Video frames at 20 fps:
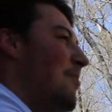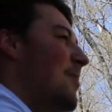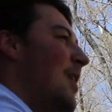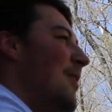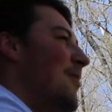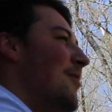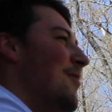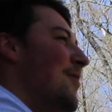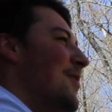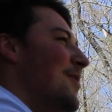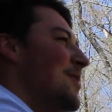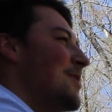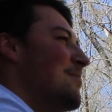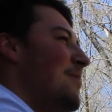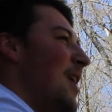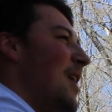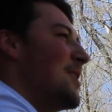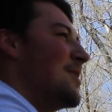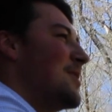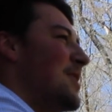I'm coming through
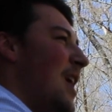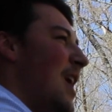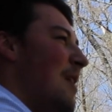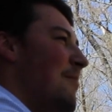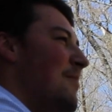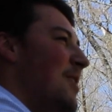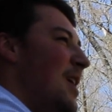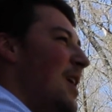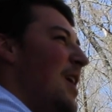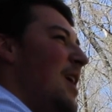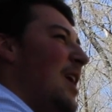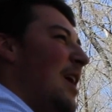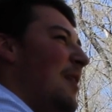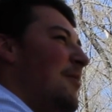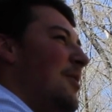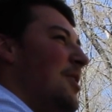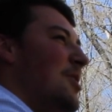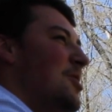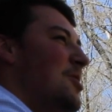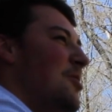Spot as top, and
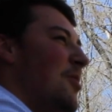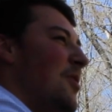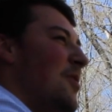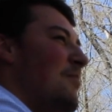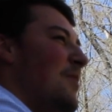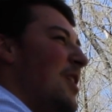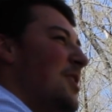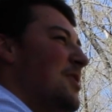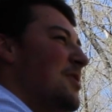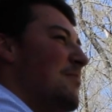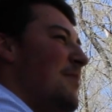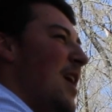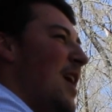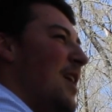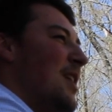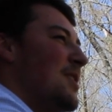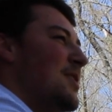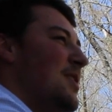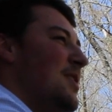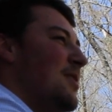I'm going to show them my
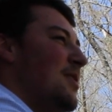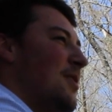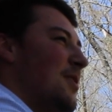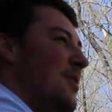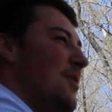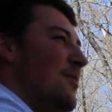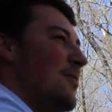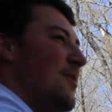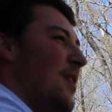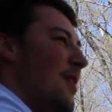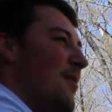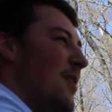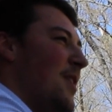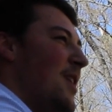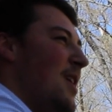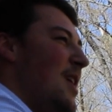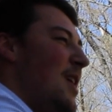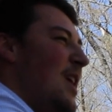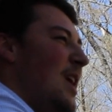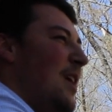schematics, and they're going to love
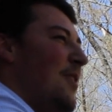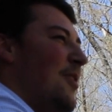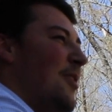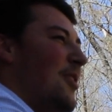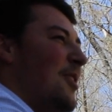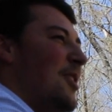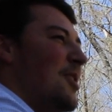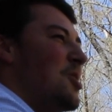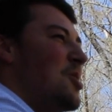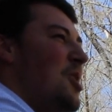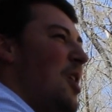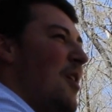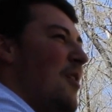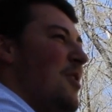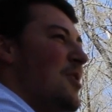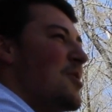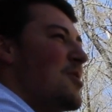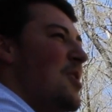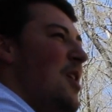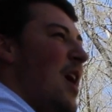it, and they're going to
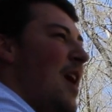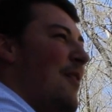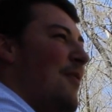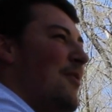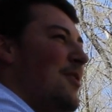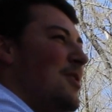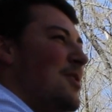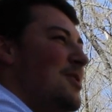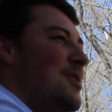cherish every